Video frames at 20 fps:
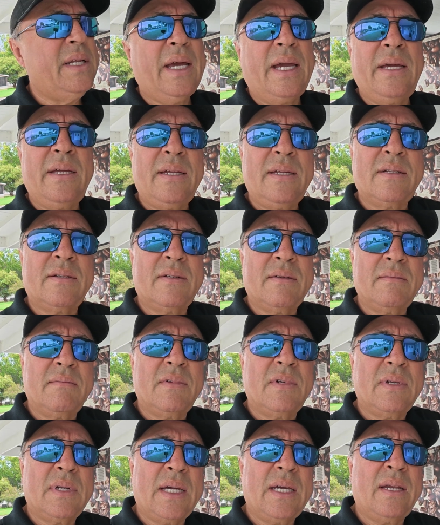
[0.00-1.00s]
80s,
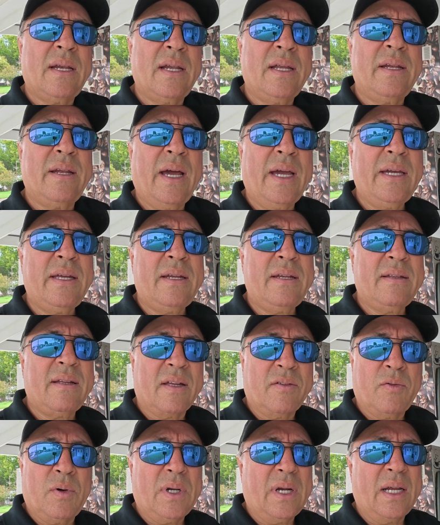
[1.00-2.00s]
early 90s,
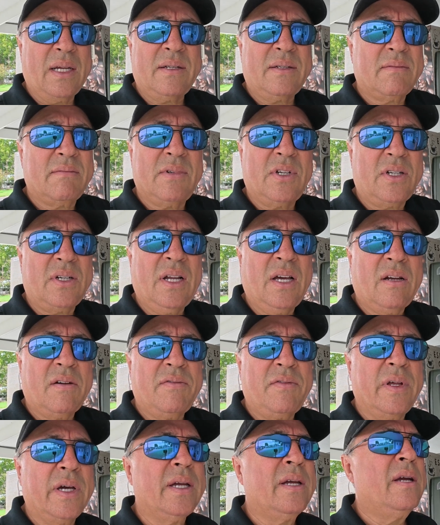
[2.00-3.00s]
that's what I learned how to
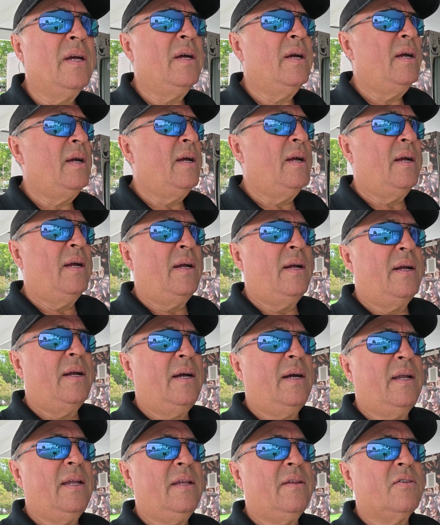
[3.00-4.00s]
fly.
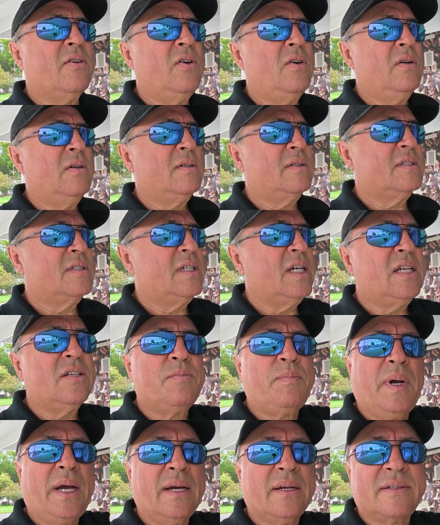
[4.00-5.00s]
And it's called
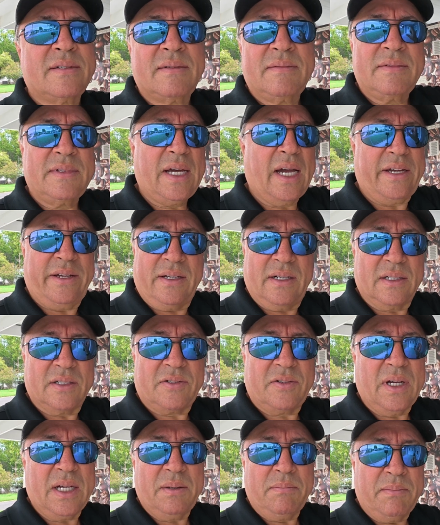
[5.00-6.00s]
six-pack dials,
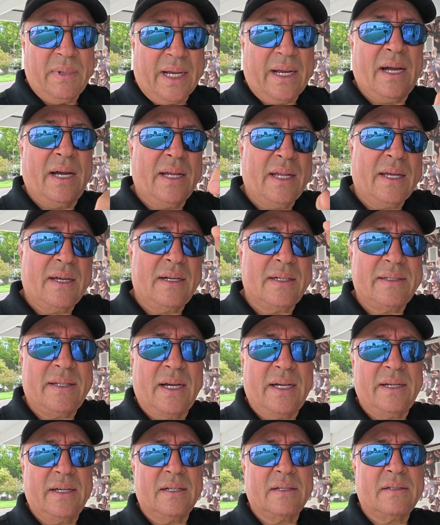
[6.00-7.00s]
right? Mechanical
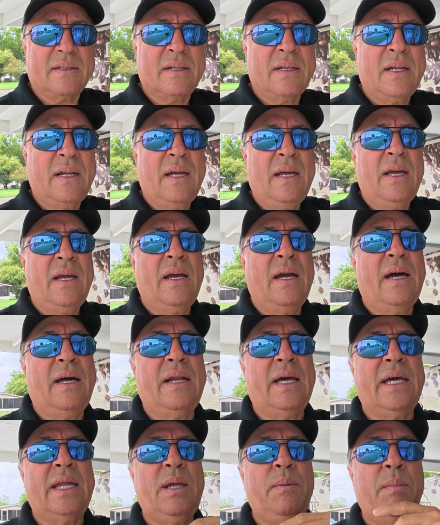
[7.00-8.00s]
dials. And
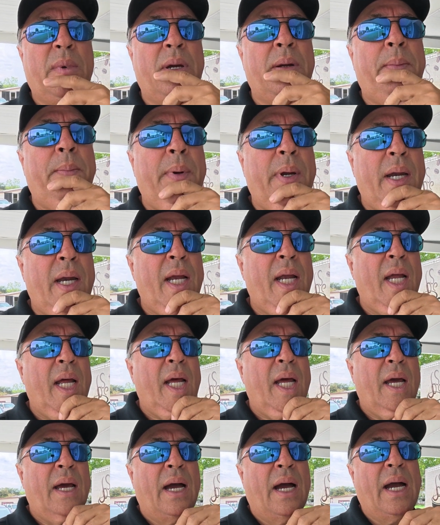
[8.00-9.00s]
I
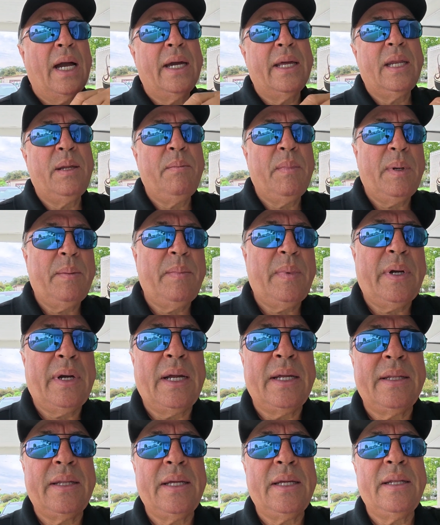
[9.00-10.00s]
remember I
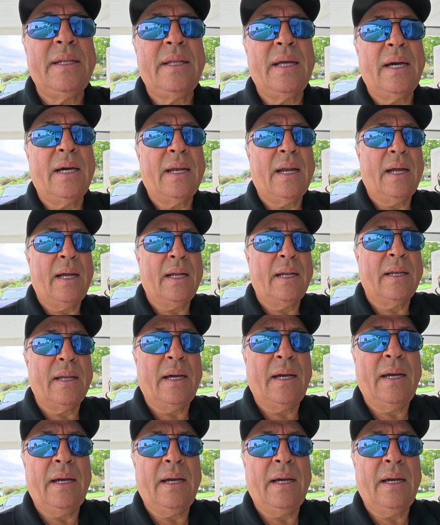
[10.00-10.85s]
did that, and